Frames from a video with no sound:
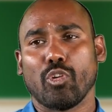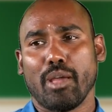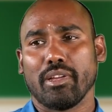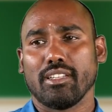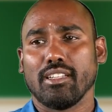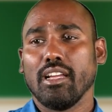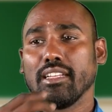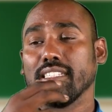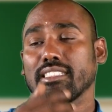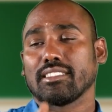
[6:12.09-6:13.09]
What
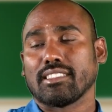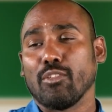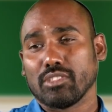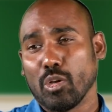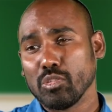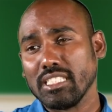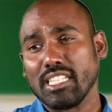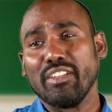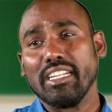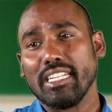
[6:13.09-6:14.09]
happened? This
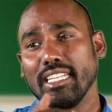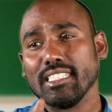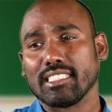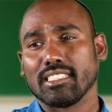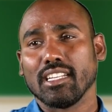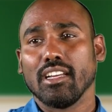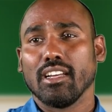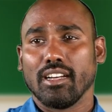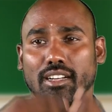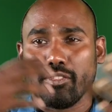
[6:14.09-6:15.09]
1070 is
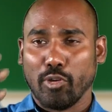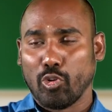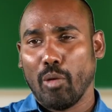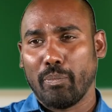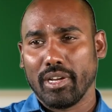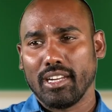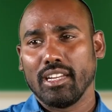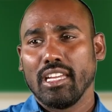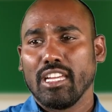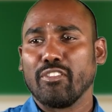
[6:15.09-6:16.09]
for
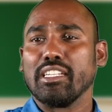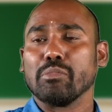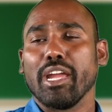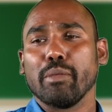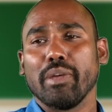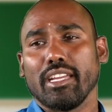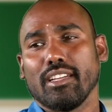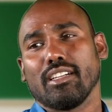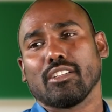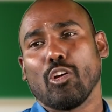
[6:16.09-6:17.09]
copper. If it is made by
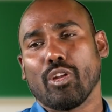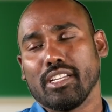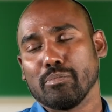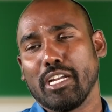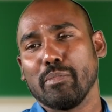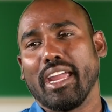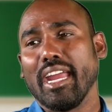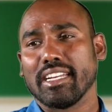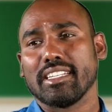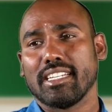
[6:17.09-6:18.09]
core is made by
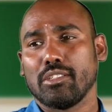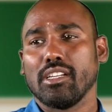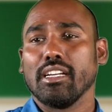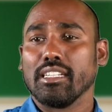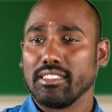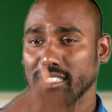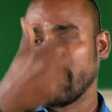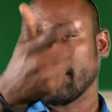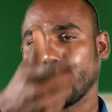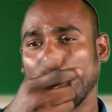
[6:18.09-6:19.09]
800,
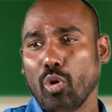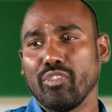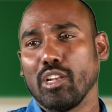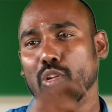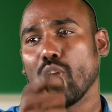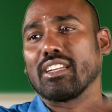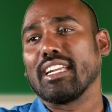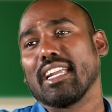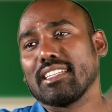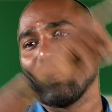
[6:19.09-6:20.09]
this core will not
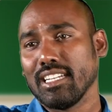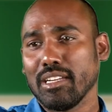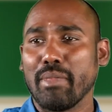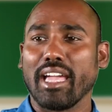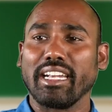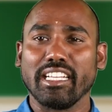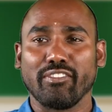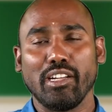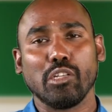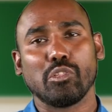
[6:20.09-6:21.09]
conduct the
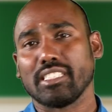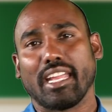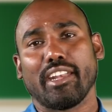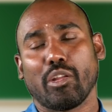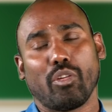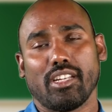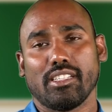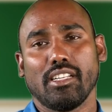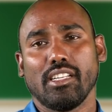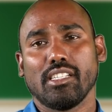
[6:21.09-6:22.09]
magnetic field to the secondary
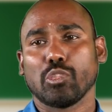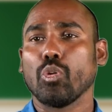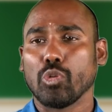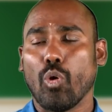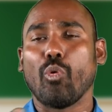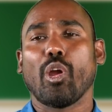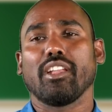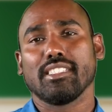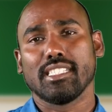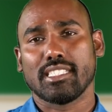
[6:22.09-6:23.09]
coil. So to
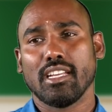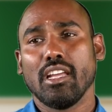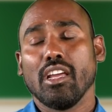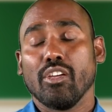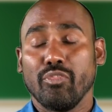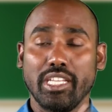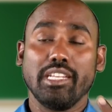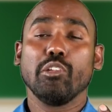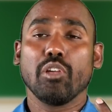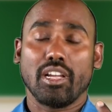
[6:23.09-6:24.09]
avoid this, we
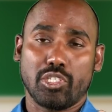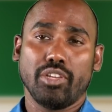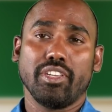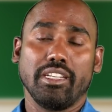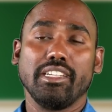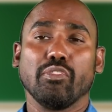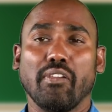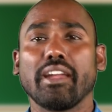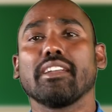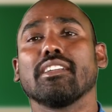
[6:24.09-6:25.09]
need to
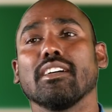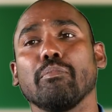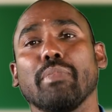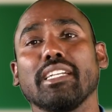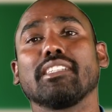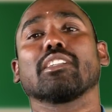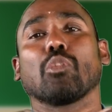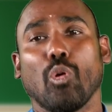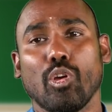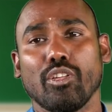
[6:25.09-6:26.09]
find a better
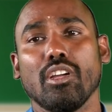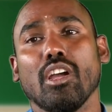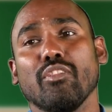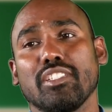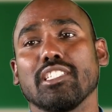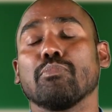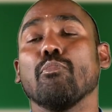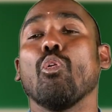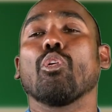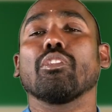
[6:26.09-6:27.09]
core which is
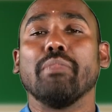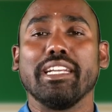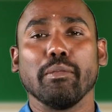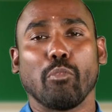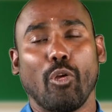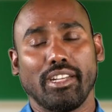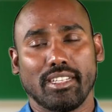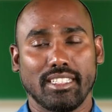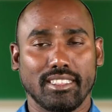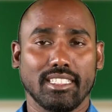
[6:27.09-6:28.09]
more melting
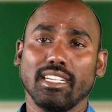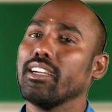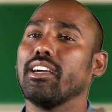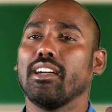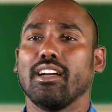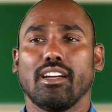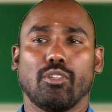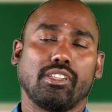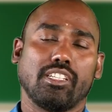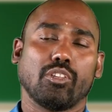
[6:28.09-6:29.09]
pointed than the
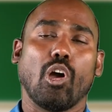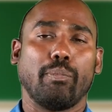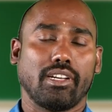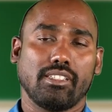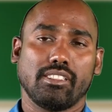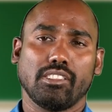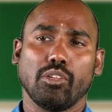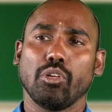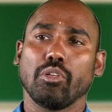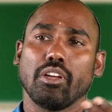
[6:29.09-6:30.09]
copper.
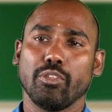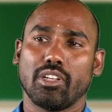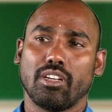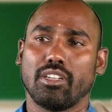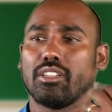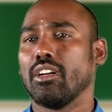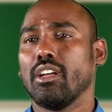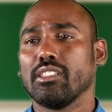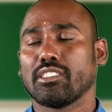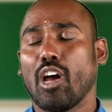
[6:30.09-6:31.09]
So
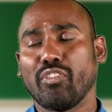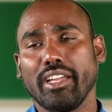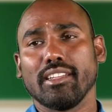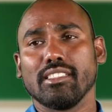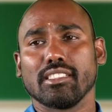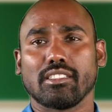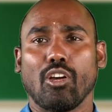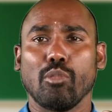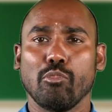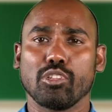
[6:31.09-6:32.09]
your soft iron is
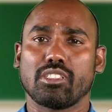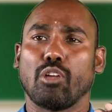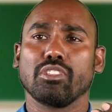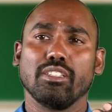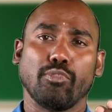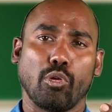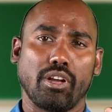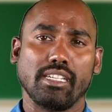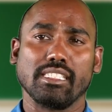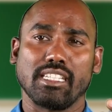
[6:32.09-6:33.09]
almost
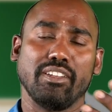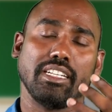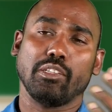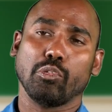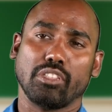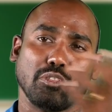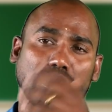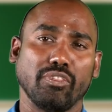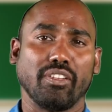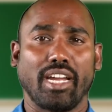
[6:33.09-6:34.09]
1470 to
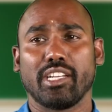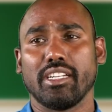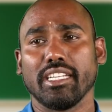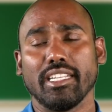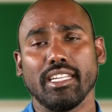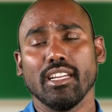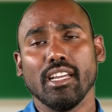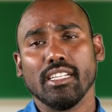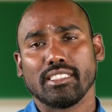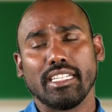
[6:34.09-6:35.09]
1500
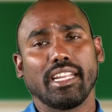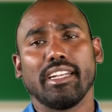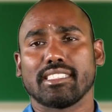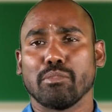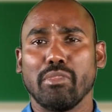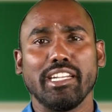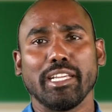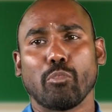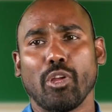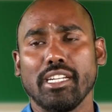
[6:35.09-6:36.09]
degree centigrade as a
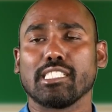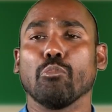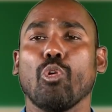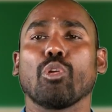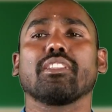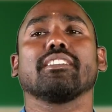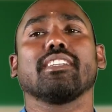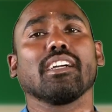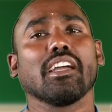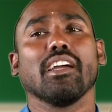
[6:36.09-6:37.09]
melting point. It's more than
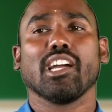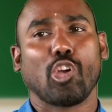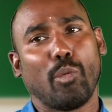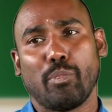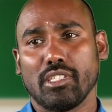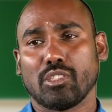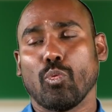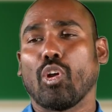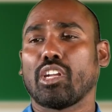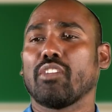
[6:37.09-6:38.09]
the copper.
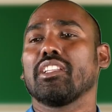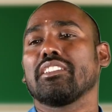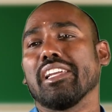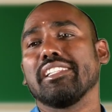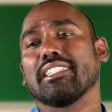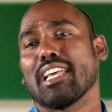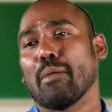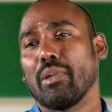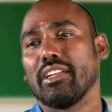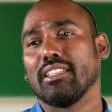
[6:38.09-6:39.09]
So whatever the changes
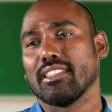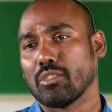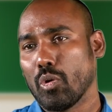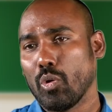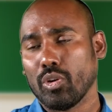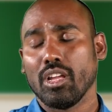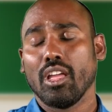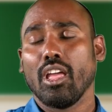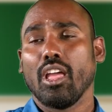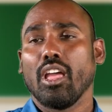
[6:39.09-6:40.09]
happen in the
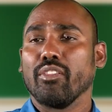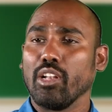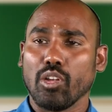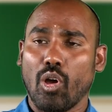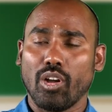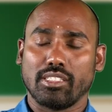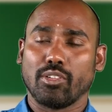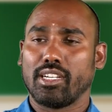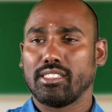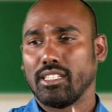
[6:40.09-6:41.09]
core will not,
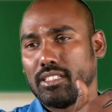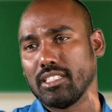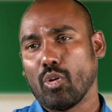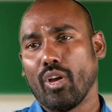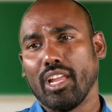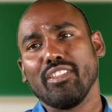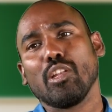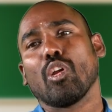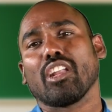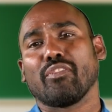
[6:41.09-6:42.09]
the coil
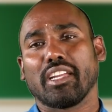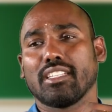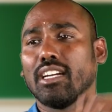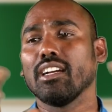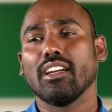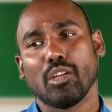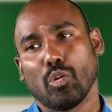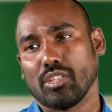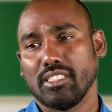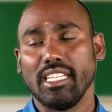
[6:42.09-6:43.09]
will not affect the
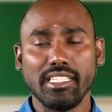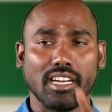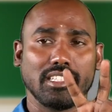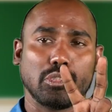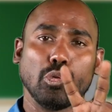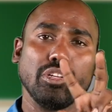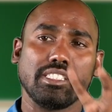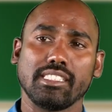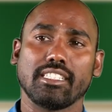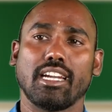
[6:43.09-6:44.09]
core. These are the two
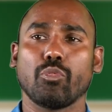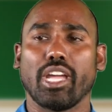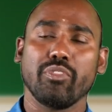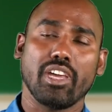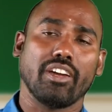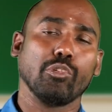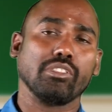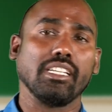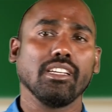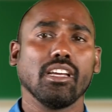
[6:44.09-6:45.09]
reasons that why we are
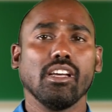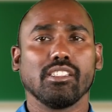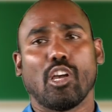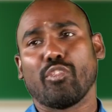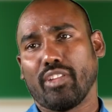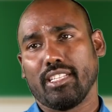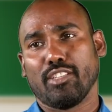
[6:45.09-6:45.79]
using soft iron.